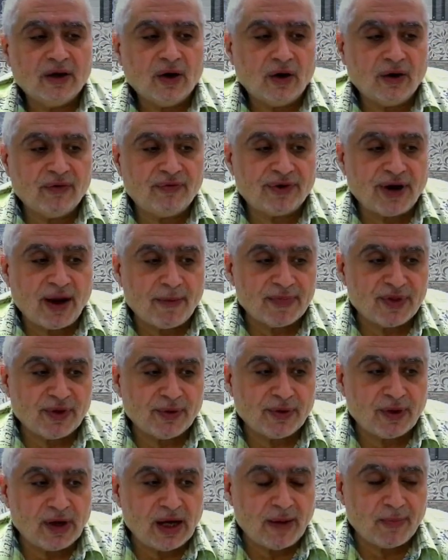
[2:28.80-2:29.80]
from
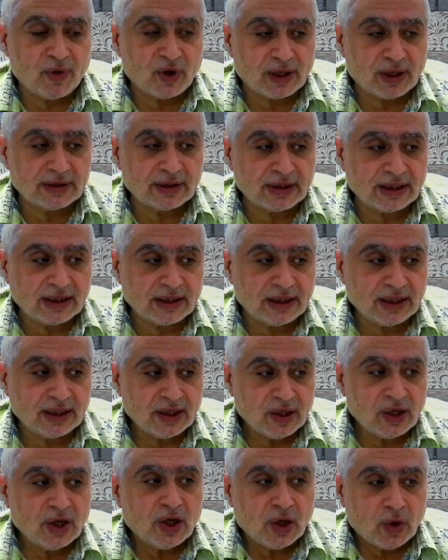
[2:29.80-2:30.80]
the laboratory,
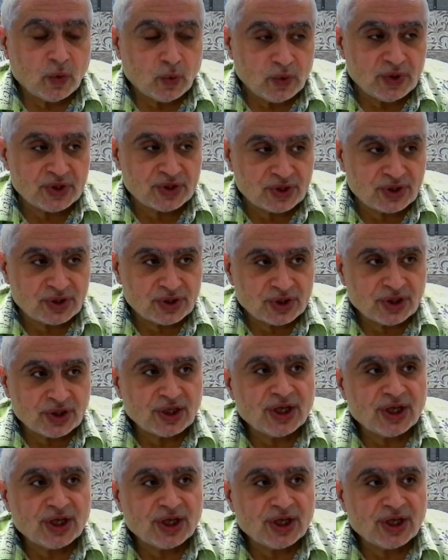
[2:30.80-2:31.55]
which